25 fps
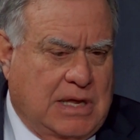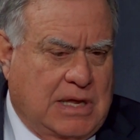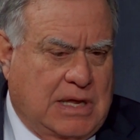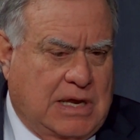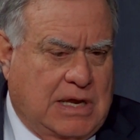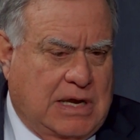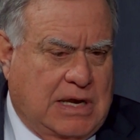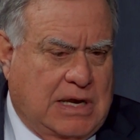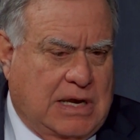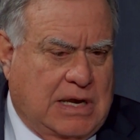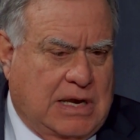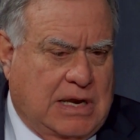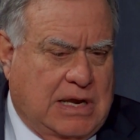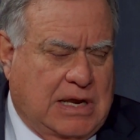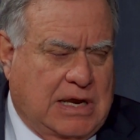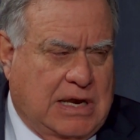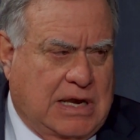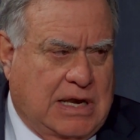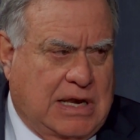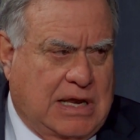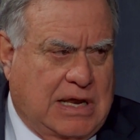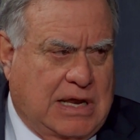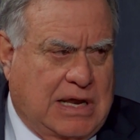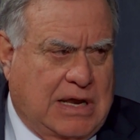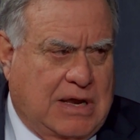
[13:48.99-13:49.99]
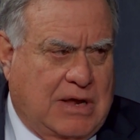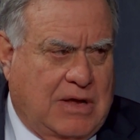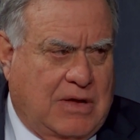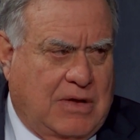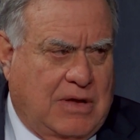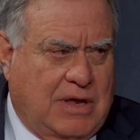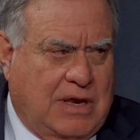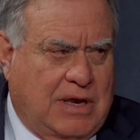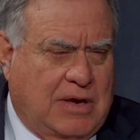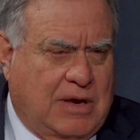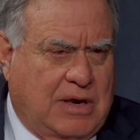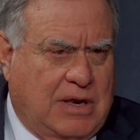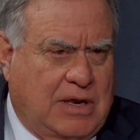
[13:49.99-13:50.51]
and now,
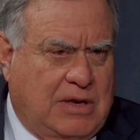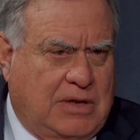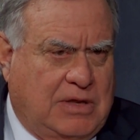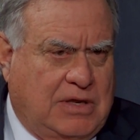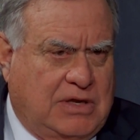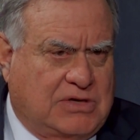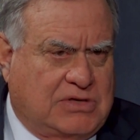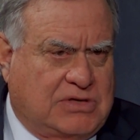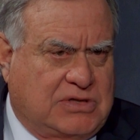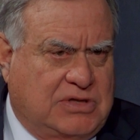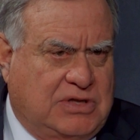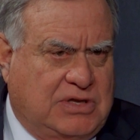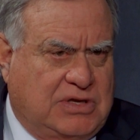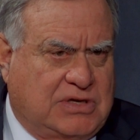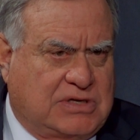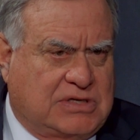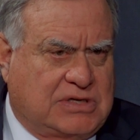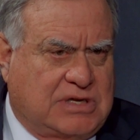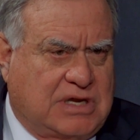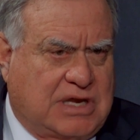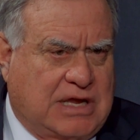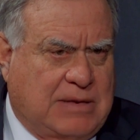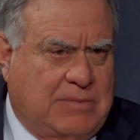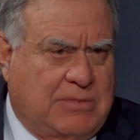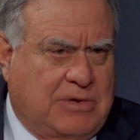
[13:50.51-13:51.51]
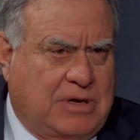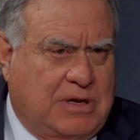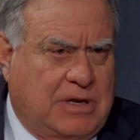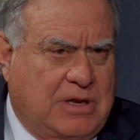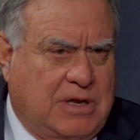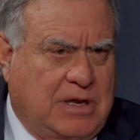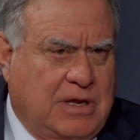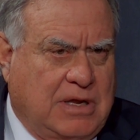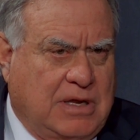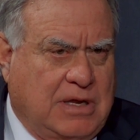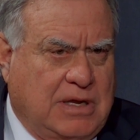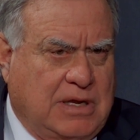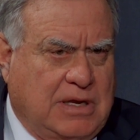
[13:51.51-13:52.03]
and this time in
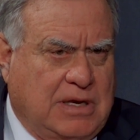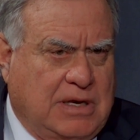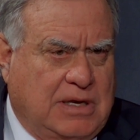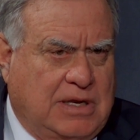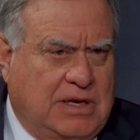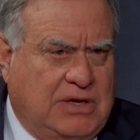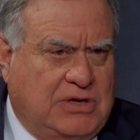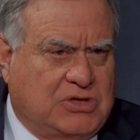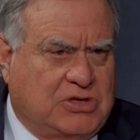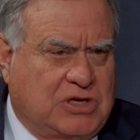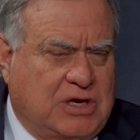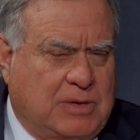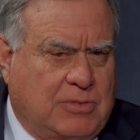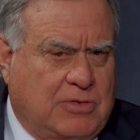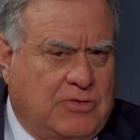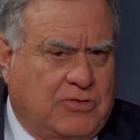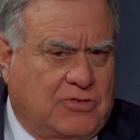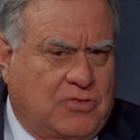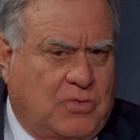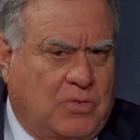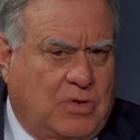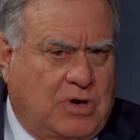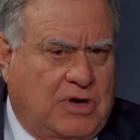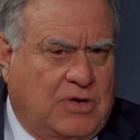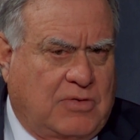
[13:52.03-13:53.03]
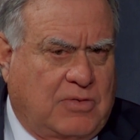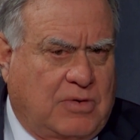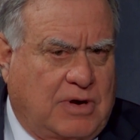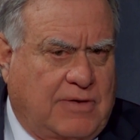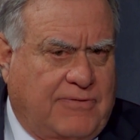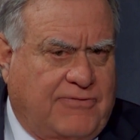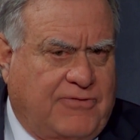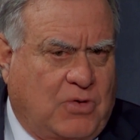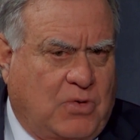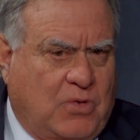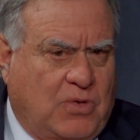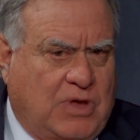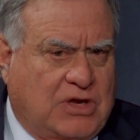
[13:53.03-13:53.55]
December of
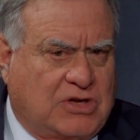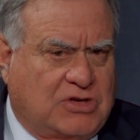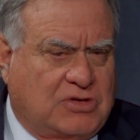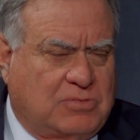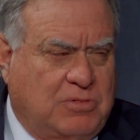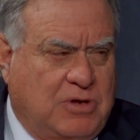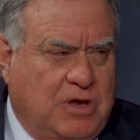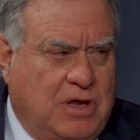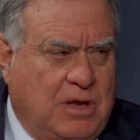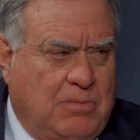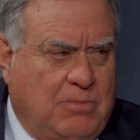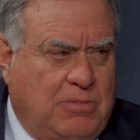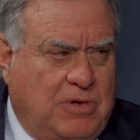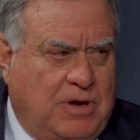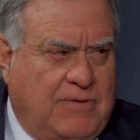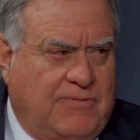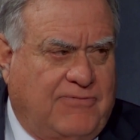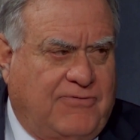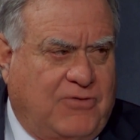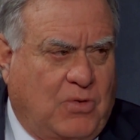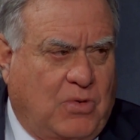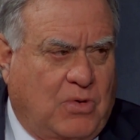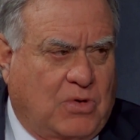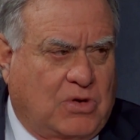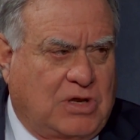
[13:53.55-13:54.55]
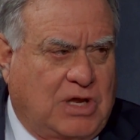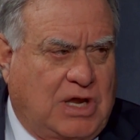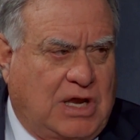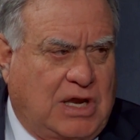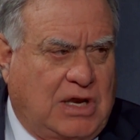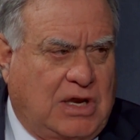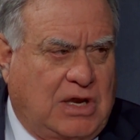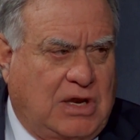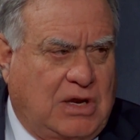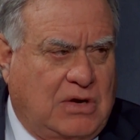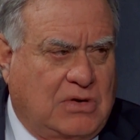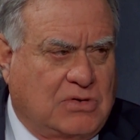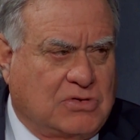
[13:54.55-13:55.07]
2024, that's been
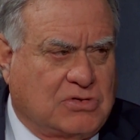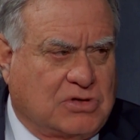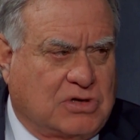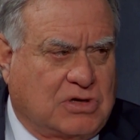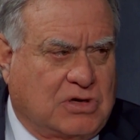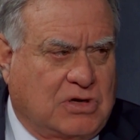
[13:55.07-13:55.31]
14 years ago.